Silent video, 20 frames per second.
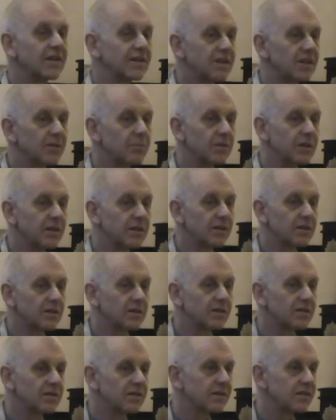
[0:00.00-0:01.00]
der bliver
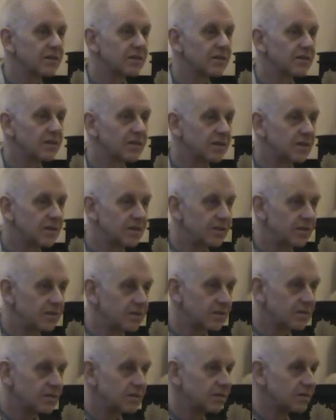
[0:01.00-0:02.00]

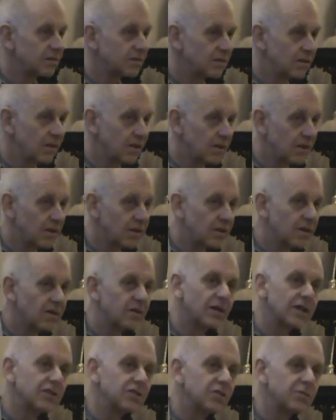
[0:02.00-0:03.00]
givet.
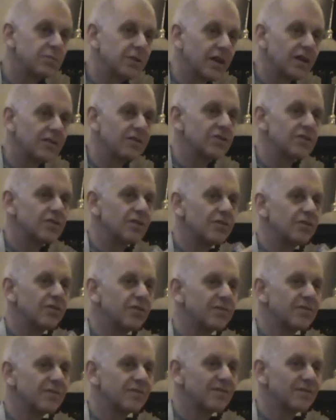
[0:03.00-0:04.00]
I synes det er egentlig,
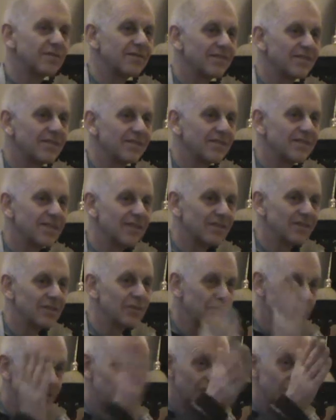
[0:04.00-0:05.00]
sorry,
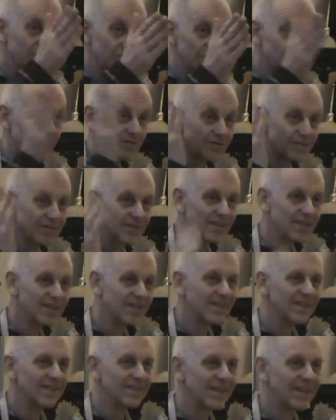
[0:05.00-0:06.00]
you here also.
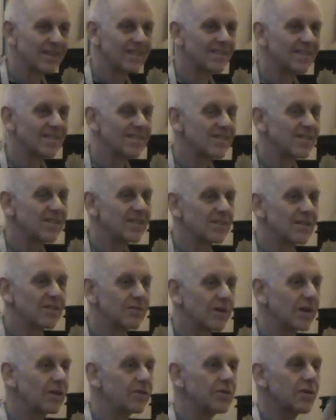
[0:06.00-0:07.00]
Yeah.
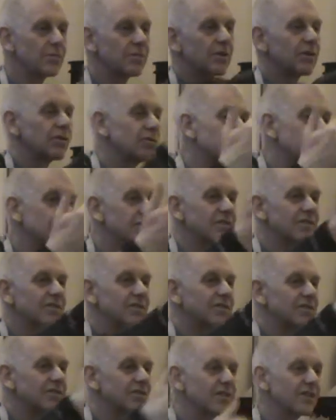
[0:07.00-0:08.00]
Why don't you closer?
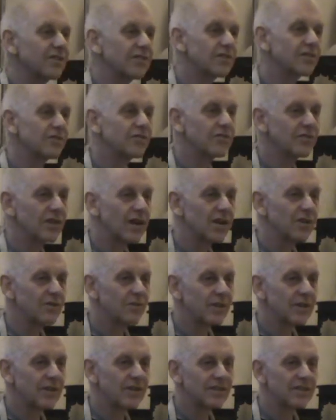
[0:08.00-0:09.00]
You're sitting so far
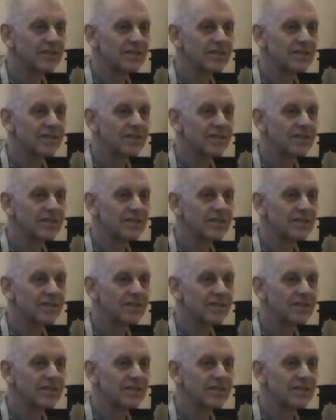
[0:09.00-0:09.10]
away.